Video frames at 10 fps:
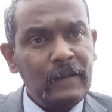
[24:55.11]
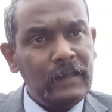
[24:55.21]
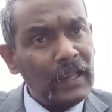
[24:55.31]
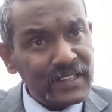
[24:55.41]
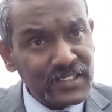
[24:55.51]

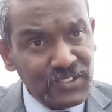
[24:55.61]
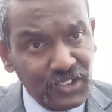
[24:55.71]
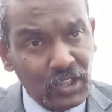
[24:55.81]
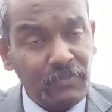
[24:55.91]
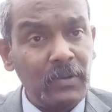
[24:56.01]

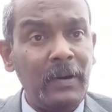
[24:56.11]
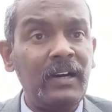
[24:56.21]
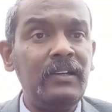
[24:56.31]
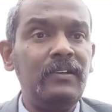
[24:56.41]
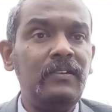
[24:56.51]
elasticity of
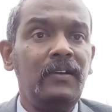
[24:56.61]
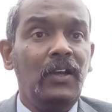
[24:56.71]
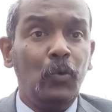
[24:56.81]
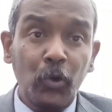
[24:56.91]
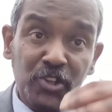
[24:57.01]
demand
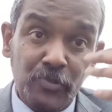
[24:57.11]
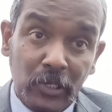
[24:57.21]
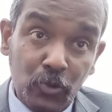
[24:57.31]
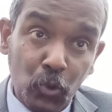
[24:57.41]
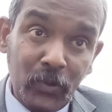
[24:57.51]
which we'll
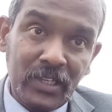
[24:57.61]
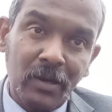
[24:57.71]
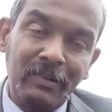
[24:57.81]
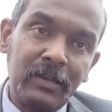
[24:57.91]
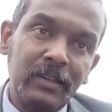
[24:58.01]
do in
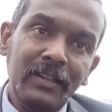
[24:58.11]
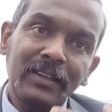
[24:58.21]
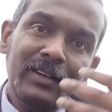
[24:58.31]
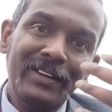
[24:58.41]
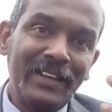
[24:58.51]
our
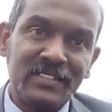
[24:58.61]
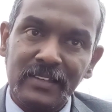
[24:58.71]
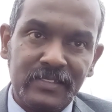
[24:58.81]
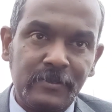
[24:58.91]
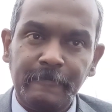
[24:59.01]
next
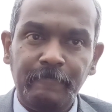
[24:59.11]
lesson.